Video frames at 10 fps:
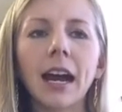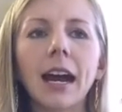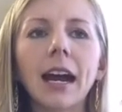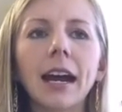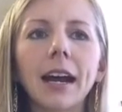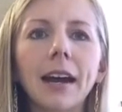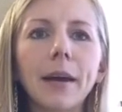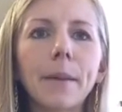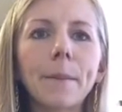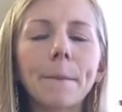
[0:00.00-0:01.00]

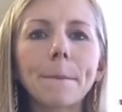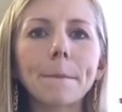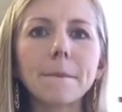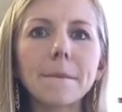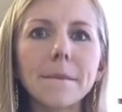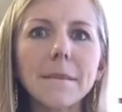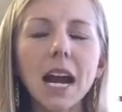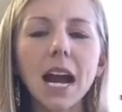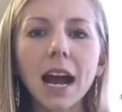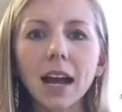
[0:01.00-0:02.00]

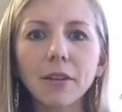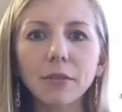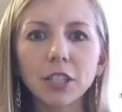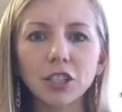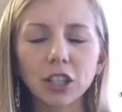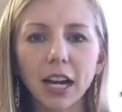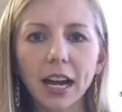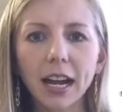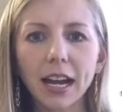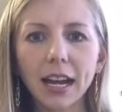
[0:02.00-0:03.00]
I would
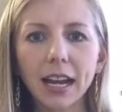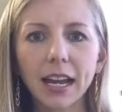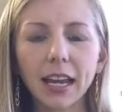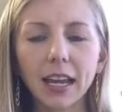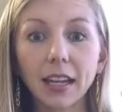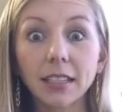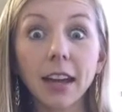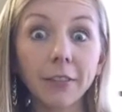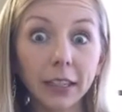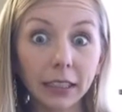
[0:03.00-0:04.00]
try
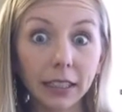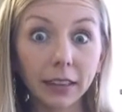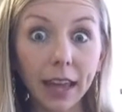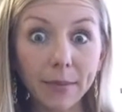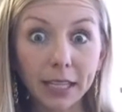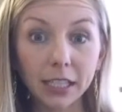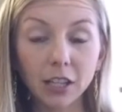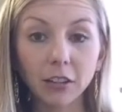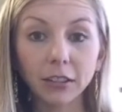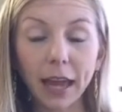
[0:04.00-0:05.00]
definitely lemon.
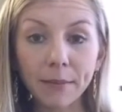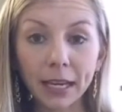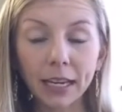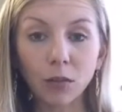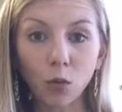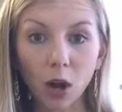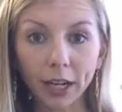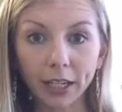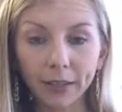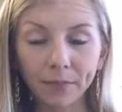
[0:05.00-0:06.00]
So lemon and
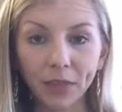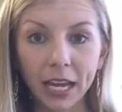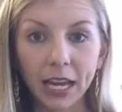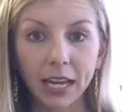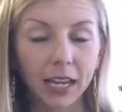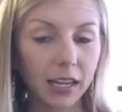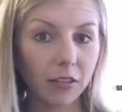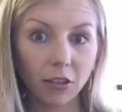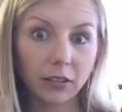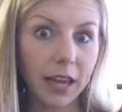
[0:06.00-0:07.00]
water,
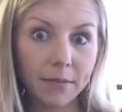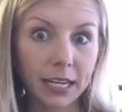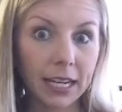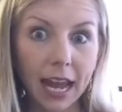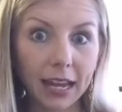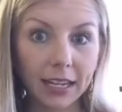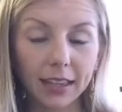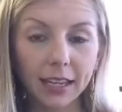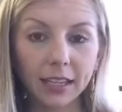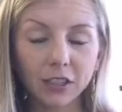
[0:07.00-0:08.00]
or lemon in
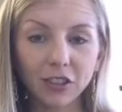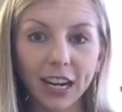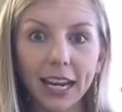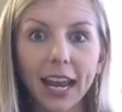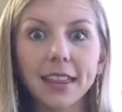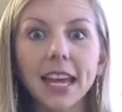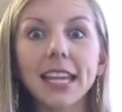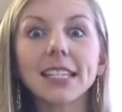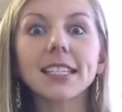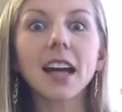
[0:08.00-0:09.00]
anything is great, and
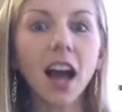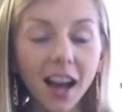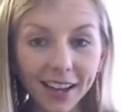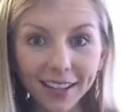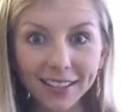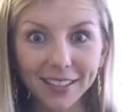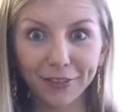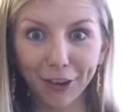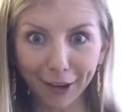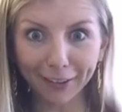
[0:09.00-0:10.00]
then tons
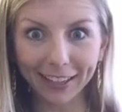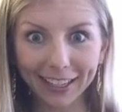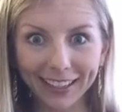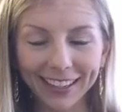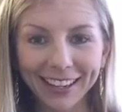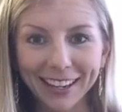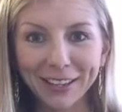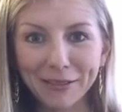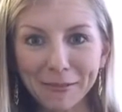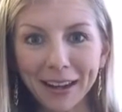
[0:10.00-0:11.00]
of garlic.
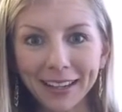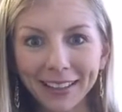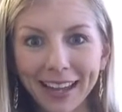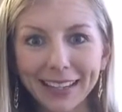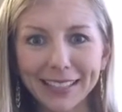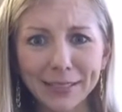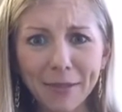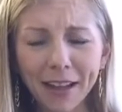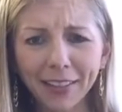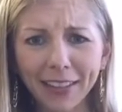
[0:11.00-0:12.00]
You want to
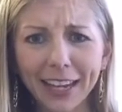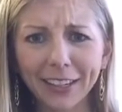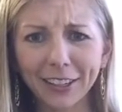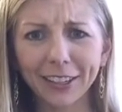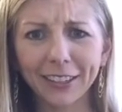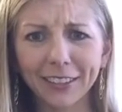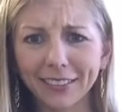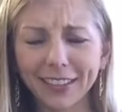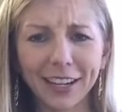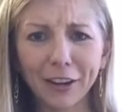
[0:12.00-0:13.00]
smell like you're
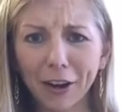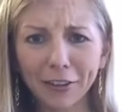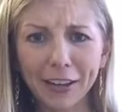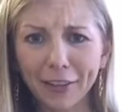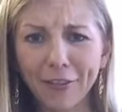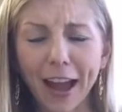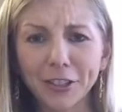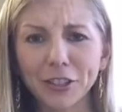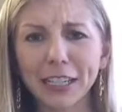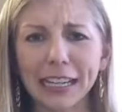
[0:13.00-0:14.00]
a garlic
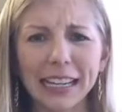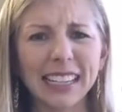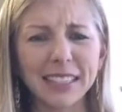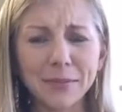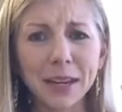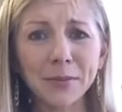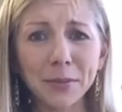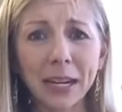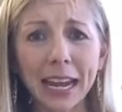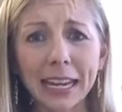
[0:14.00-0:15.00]
factory. Sometimes
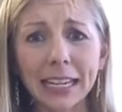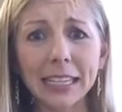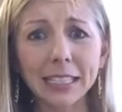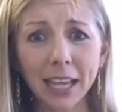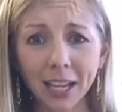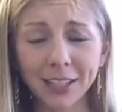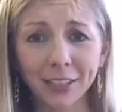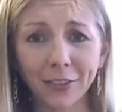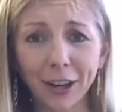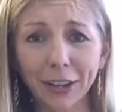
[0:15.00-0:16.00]
when I eat tons
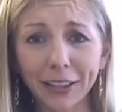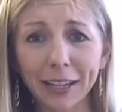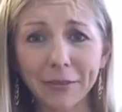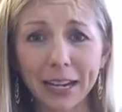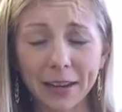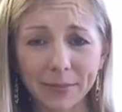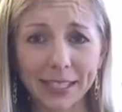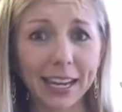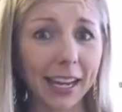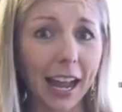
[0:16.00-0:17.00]
of garlic when I'm
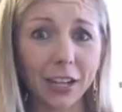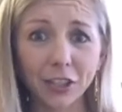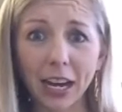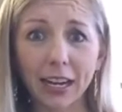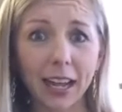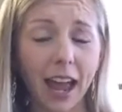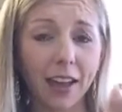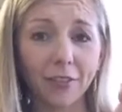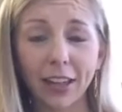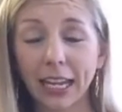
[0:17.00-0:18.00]
sick, I try to
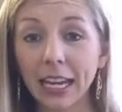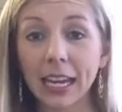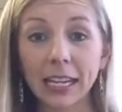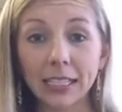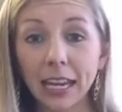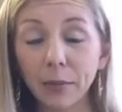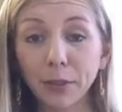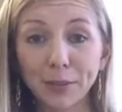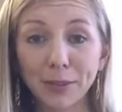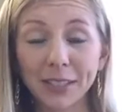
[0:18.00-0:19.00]
have
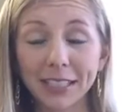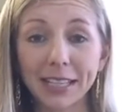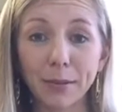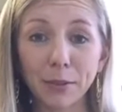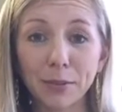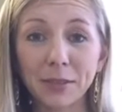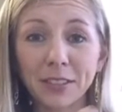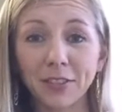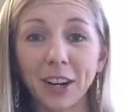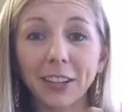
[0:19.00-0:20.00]
tablespoons and tablespoons
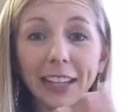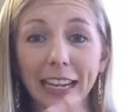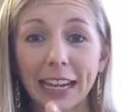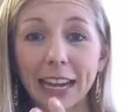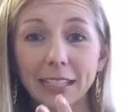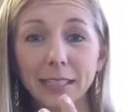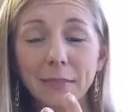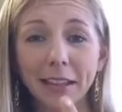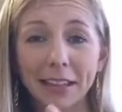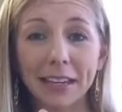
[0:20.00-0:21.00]
of garlic, and I
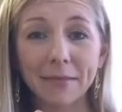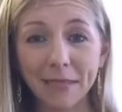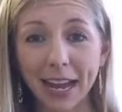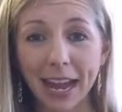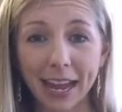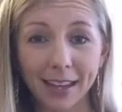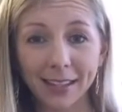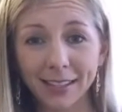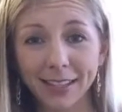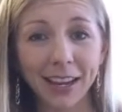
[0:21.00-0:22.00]
smell it in my
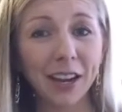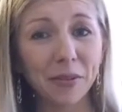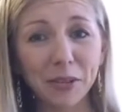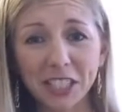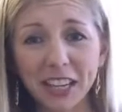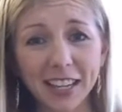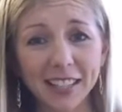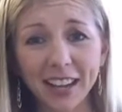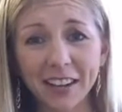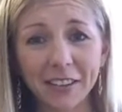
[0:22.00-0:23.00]
hands, which, yes,
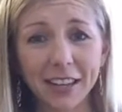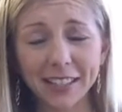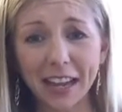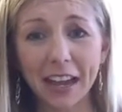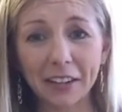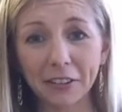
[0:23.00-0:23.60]
I know that's kind of